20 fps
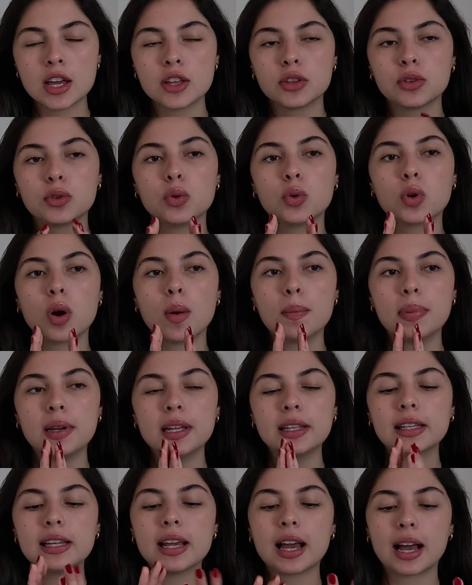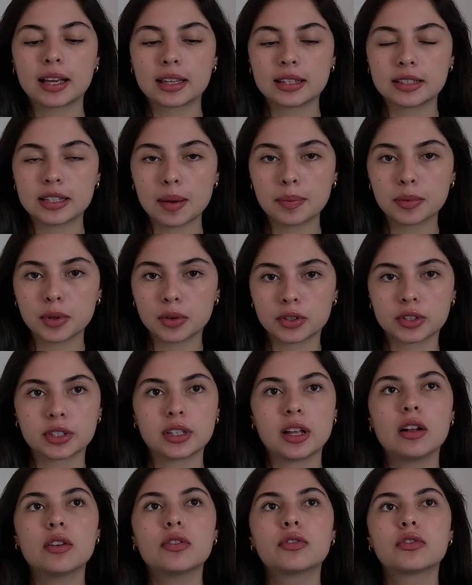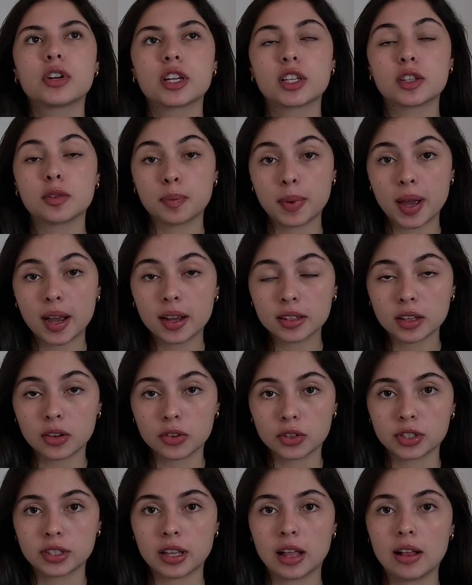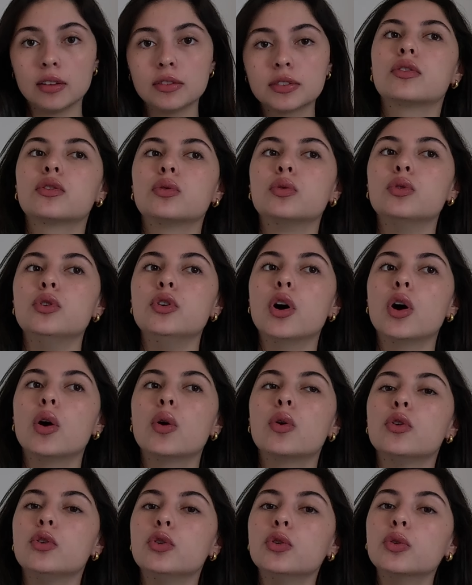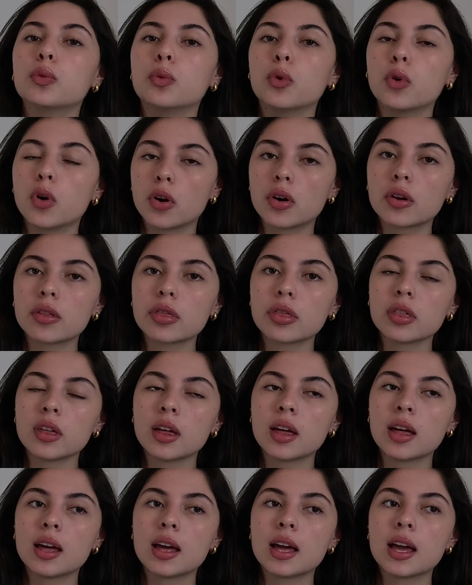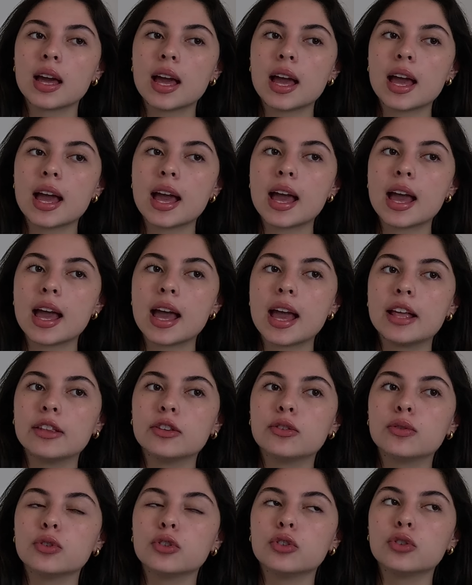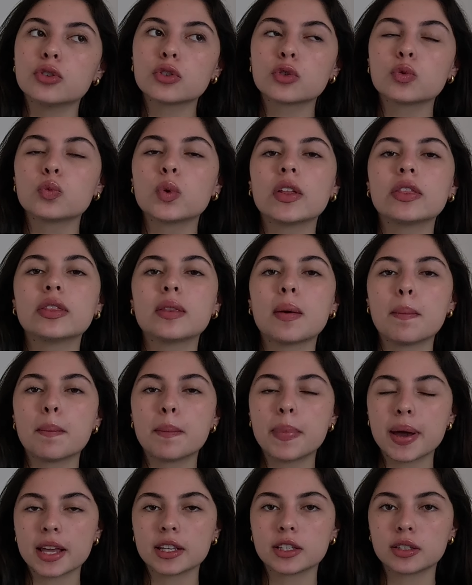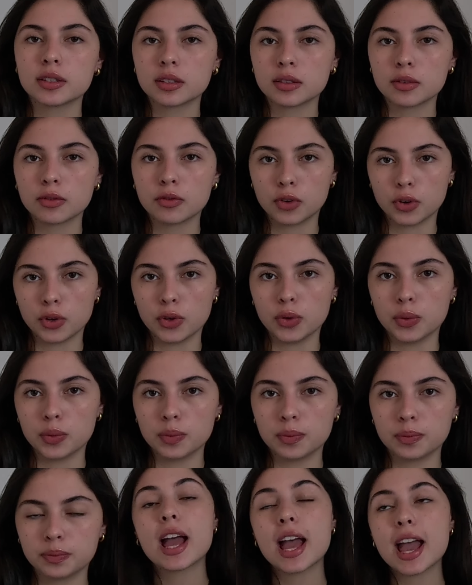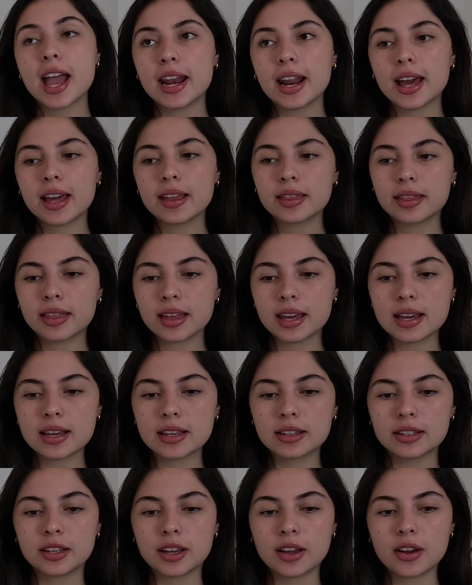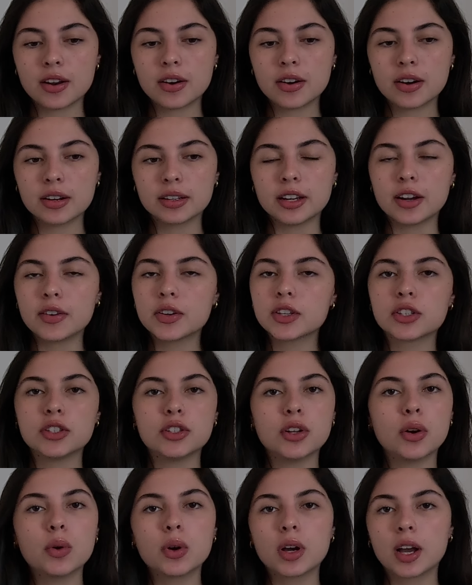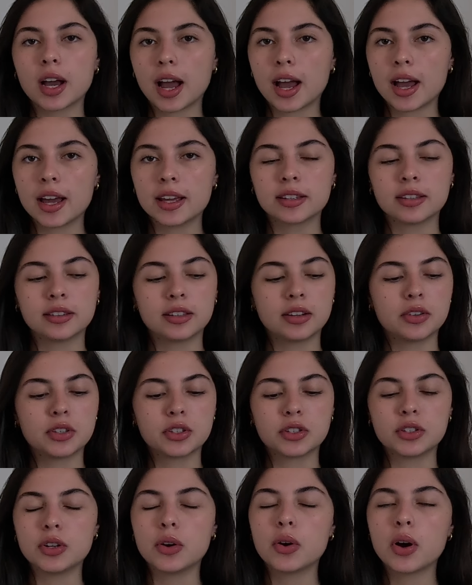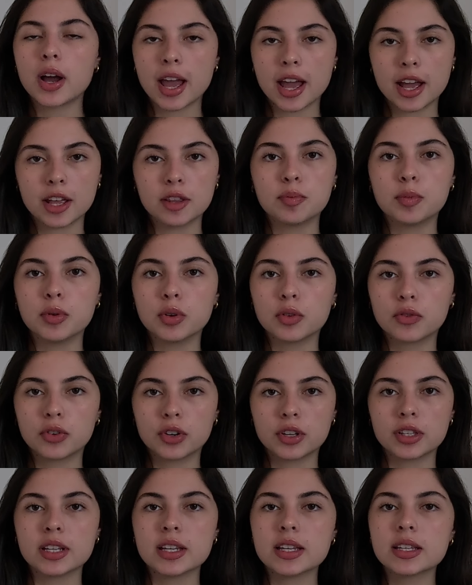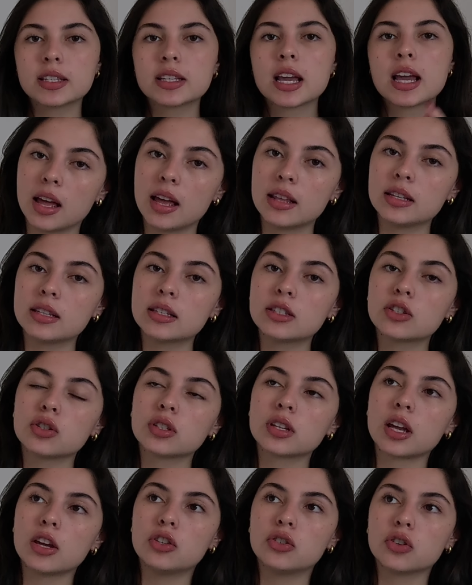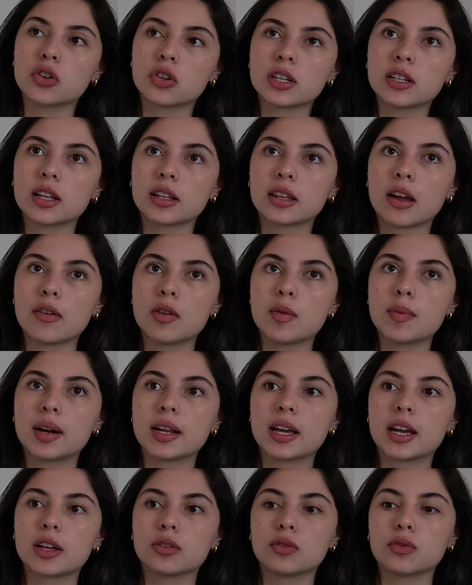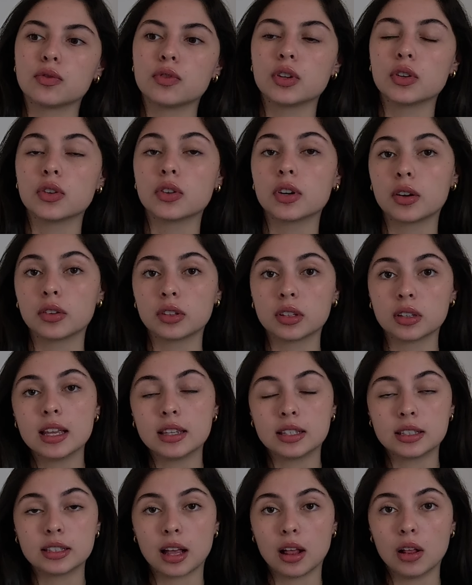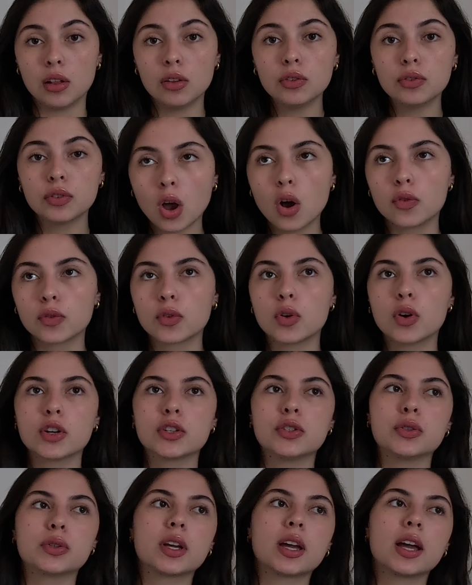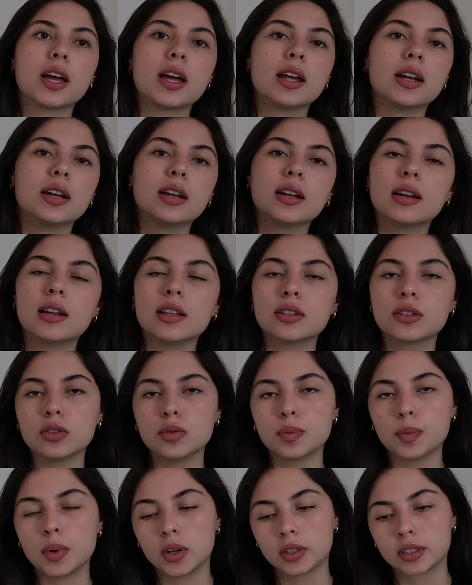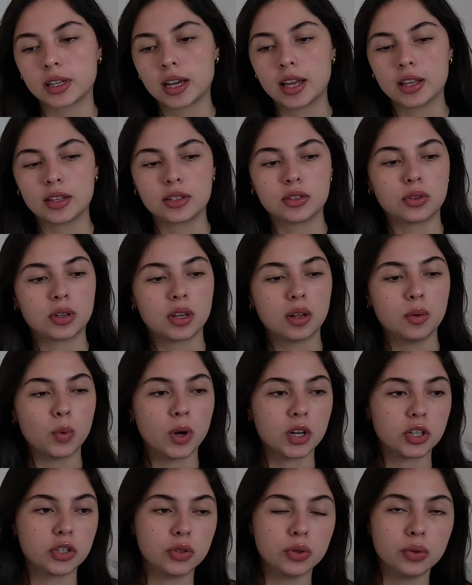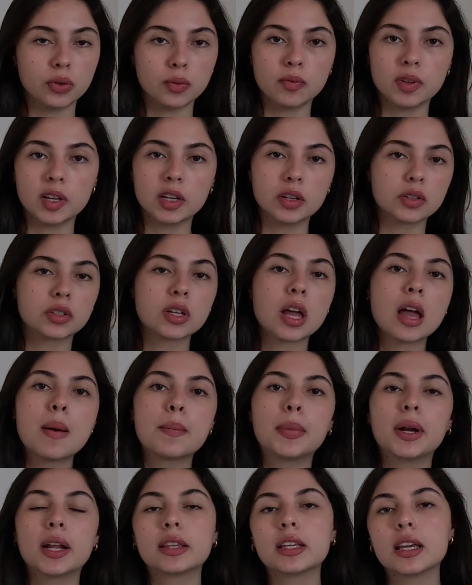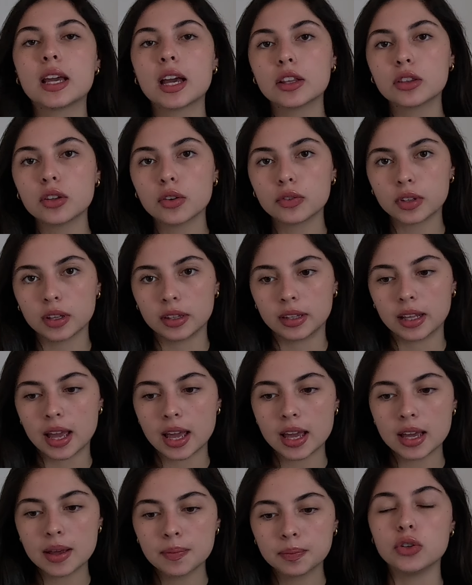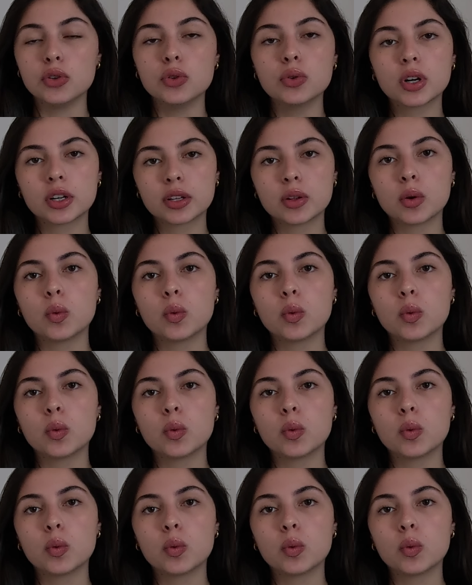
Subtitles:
to completely accept ourselves, respect ourselves, to know your worth, and to just want the best for you. And I think there is no guide, there is no handbook for this. This is just a journey that everybody has to figure out itself. Of course, you can listen to podcasts, you can watch YouTube videos, but at the end of the day, you are the